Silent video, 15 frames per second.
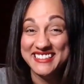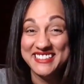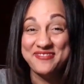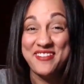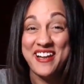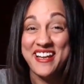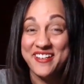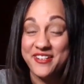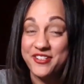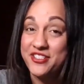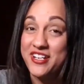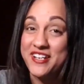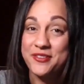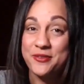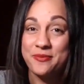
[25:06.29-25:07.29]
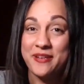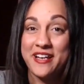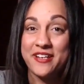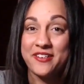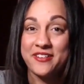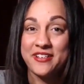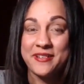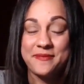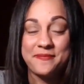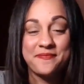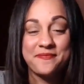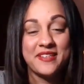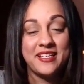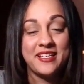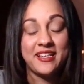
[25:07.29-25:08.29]
my Energizer battery.
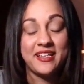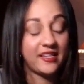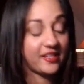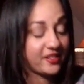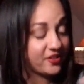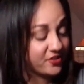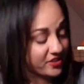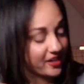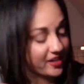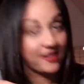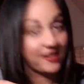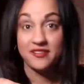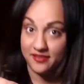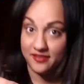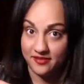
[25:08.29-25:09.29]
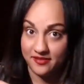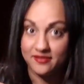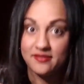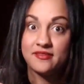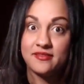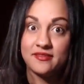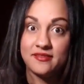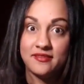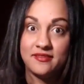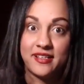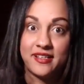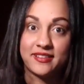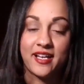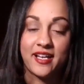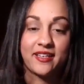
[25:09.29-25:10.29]
Get energized
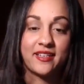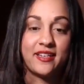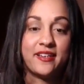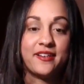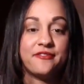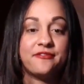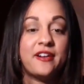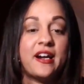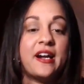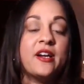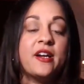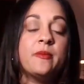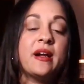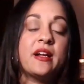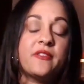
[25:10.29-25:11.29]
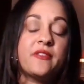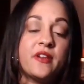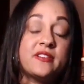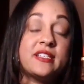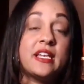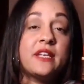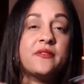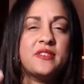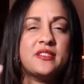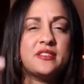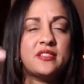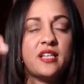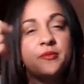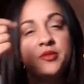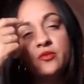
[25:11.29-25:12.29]
like that king of fire back there. Take this
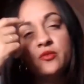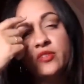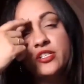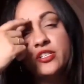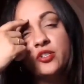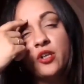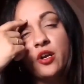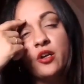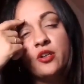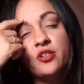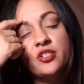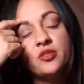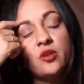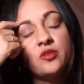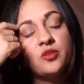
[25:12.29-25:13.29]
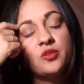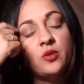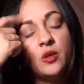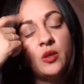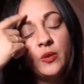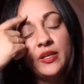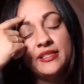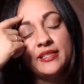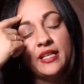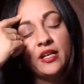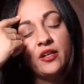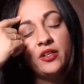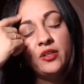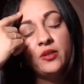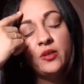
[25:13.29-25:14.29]
time to recharge is also what I want to
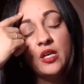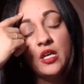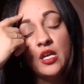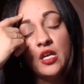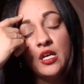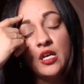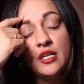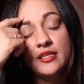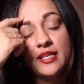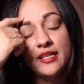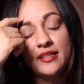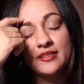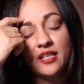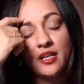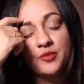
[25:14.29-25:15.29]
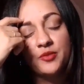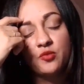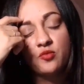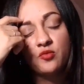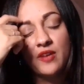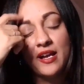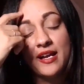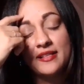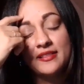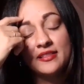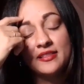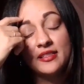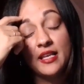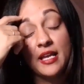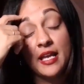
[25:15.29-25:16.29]
tell you. Take this time to
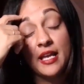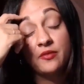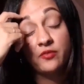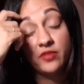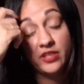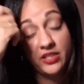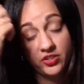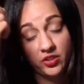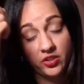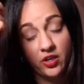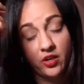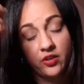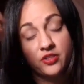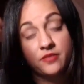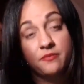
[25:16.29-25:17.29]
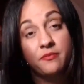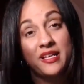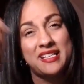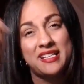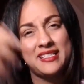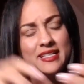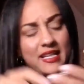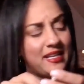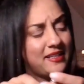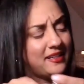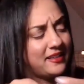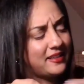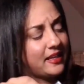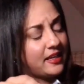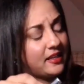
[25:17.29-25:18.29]
rest and recharge. Meditate
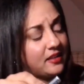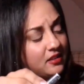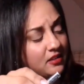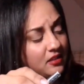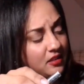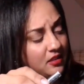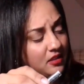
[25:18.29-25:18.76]
again.